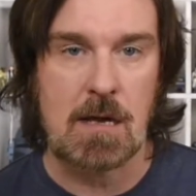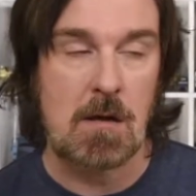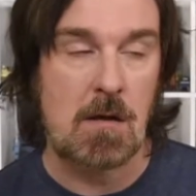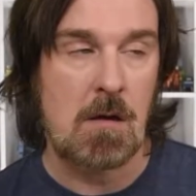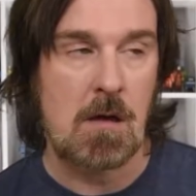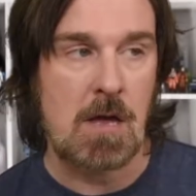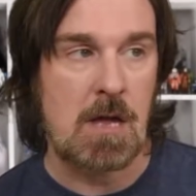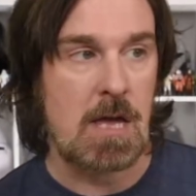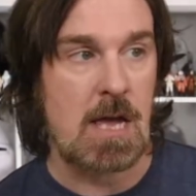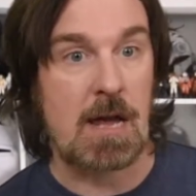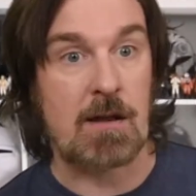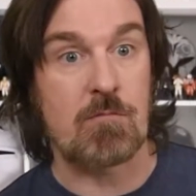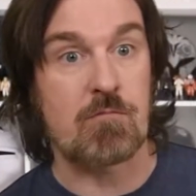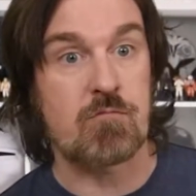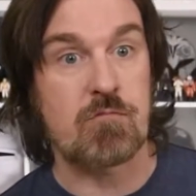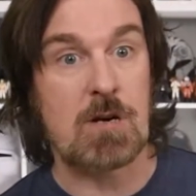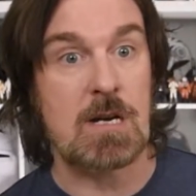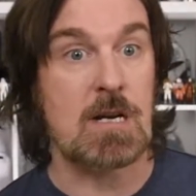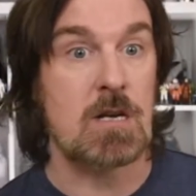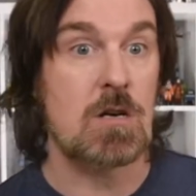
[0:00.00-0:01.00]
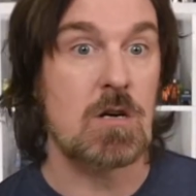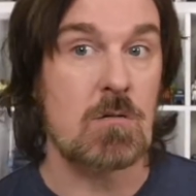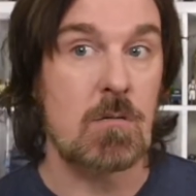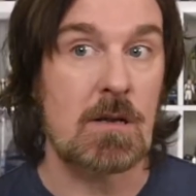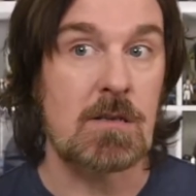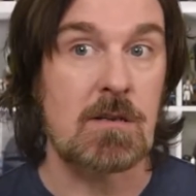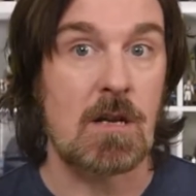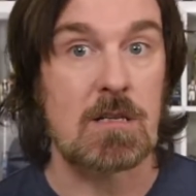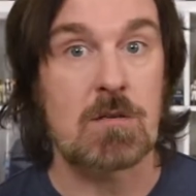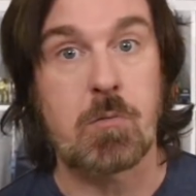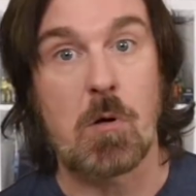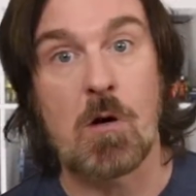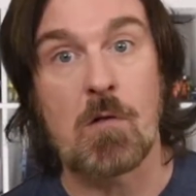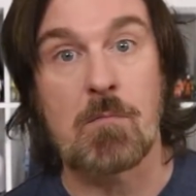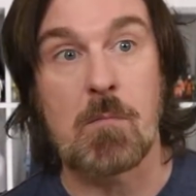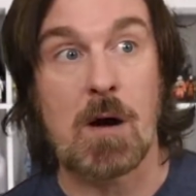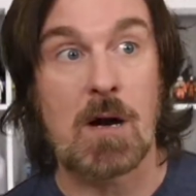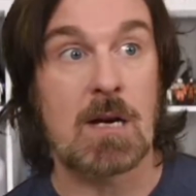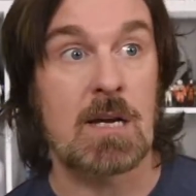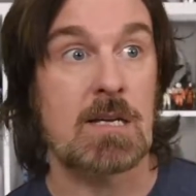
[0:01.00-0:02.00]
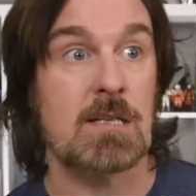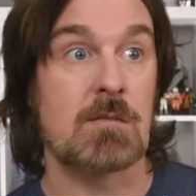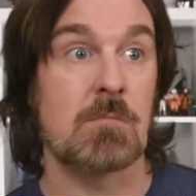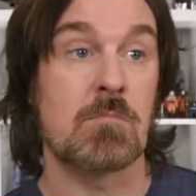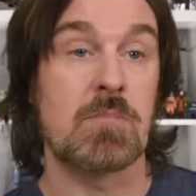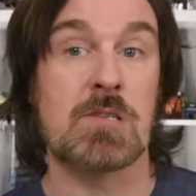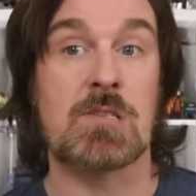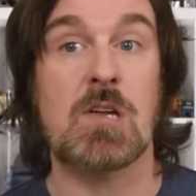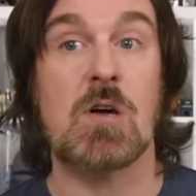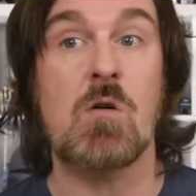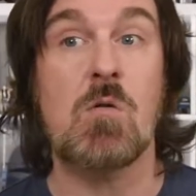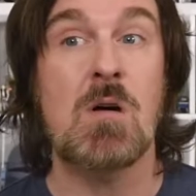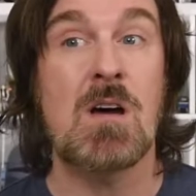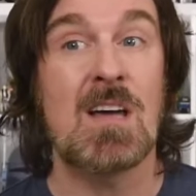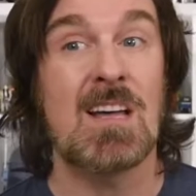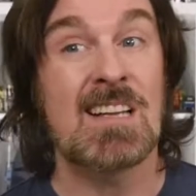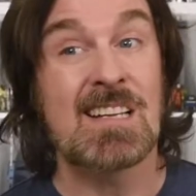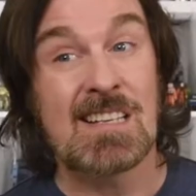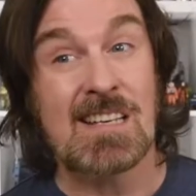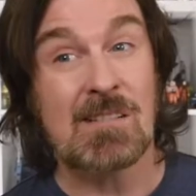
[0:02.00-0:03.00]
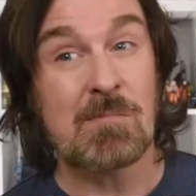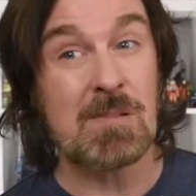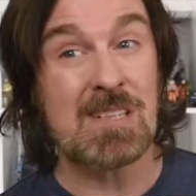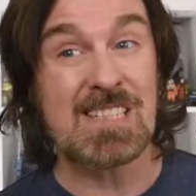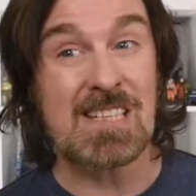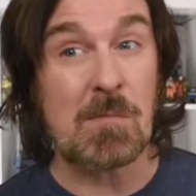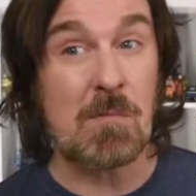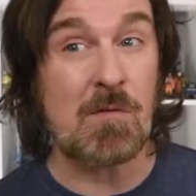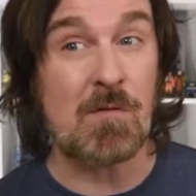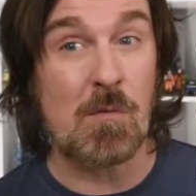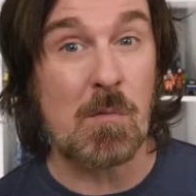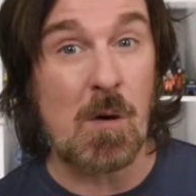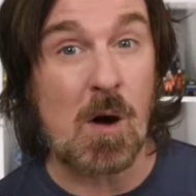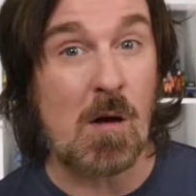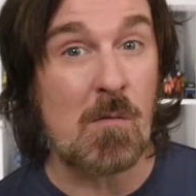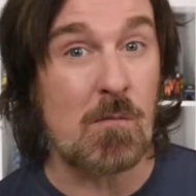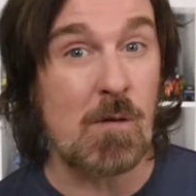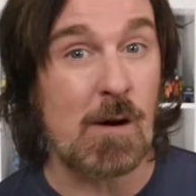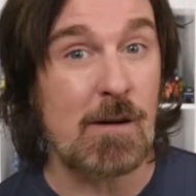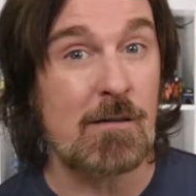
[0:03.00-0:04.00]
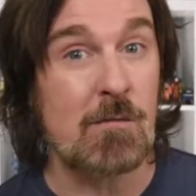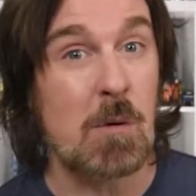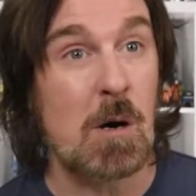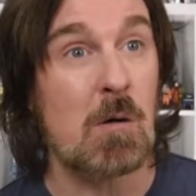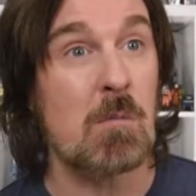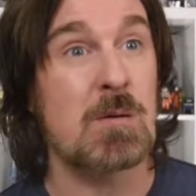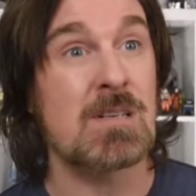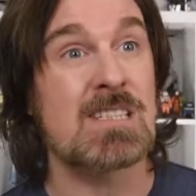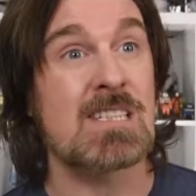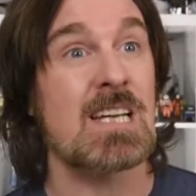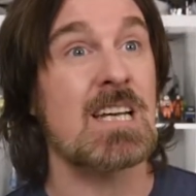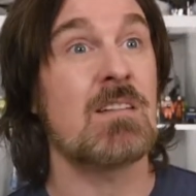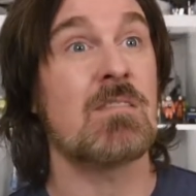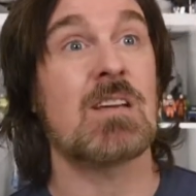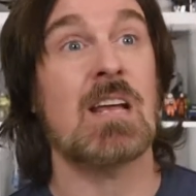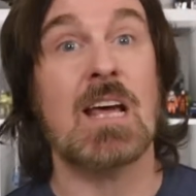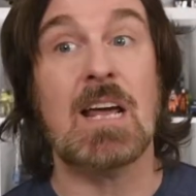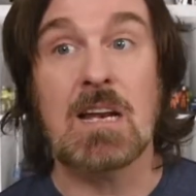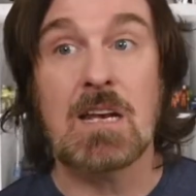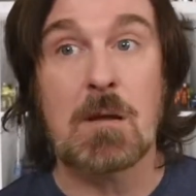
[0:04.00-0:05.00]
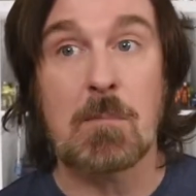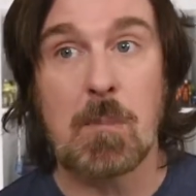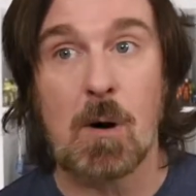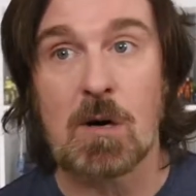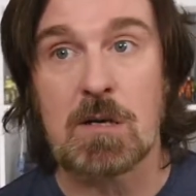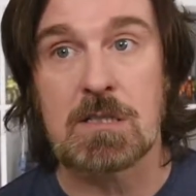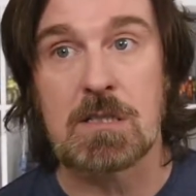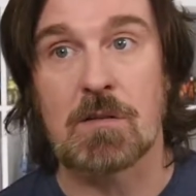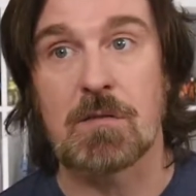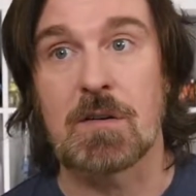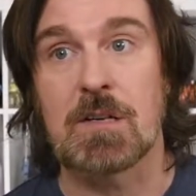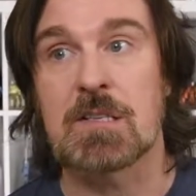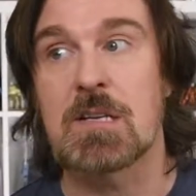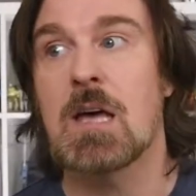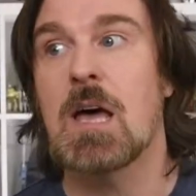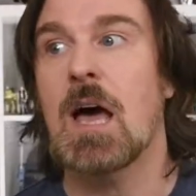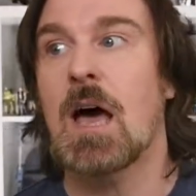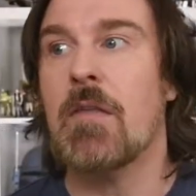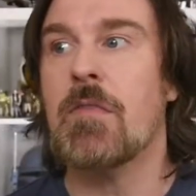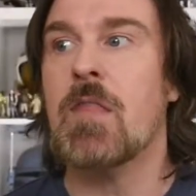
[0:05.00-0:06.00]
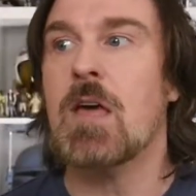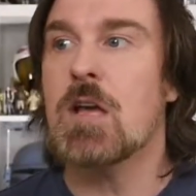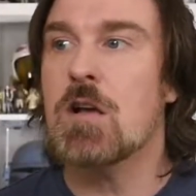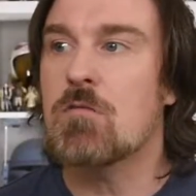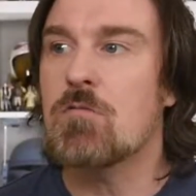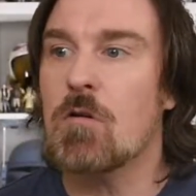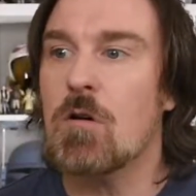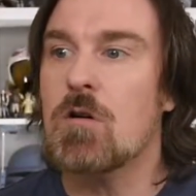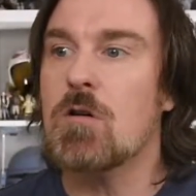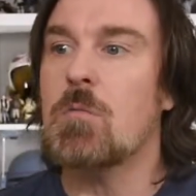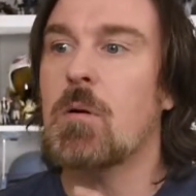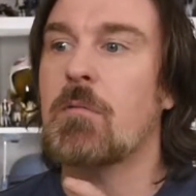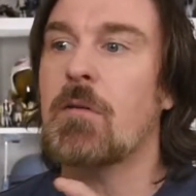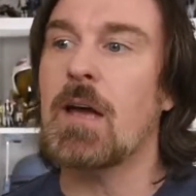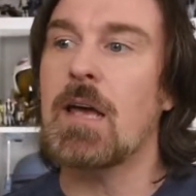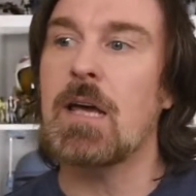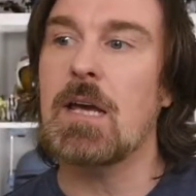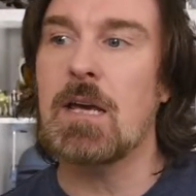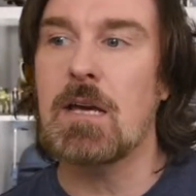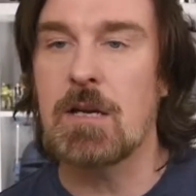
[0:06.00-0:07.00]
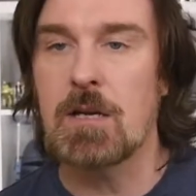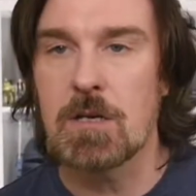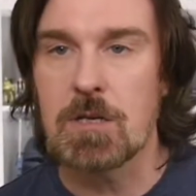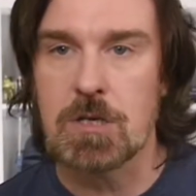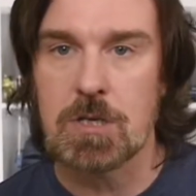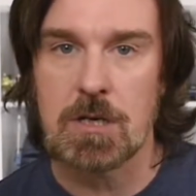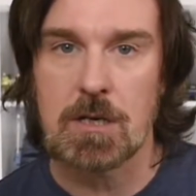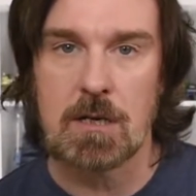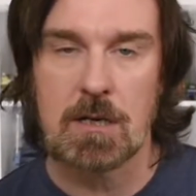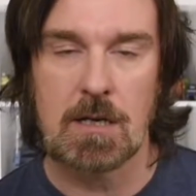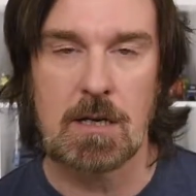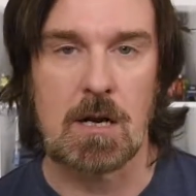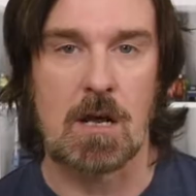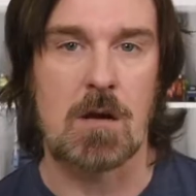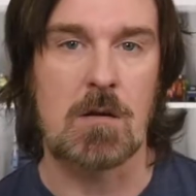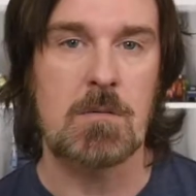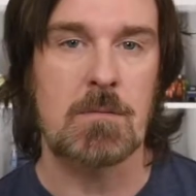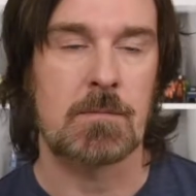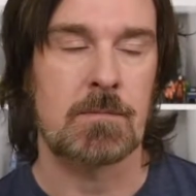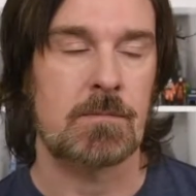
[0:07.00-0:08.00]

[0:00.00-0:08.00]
He has really good ones like 12 Monkeys and Brazil, but some of them aren't very well perceived in the box office, and they grow with age, you know.